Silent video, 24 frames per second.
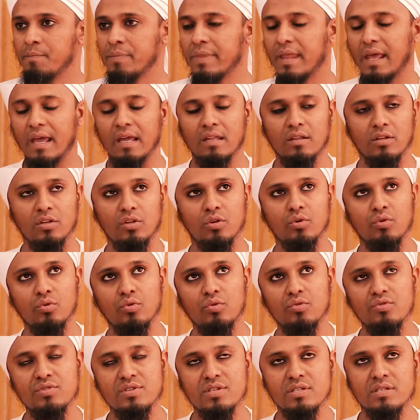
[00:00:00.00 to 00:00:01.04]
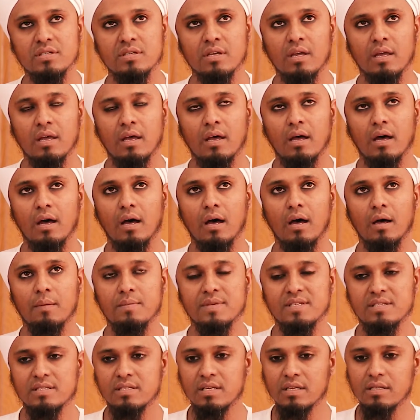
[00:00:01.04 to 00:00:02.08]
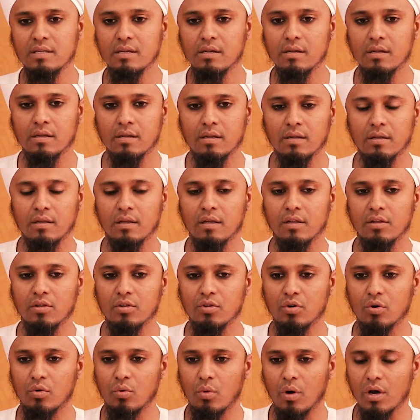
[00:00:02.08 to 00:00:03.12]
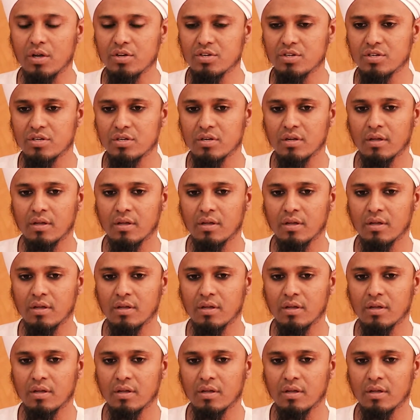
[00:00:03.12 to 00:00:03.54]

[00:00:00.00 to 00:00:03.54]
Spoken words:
And use sidr in your wash,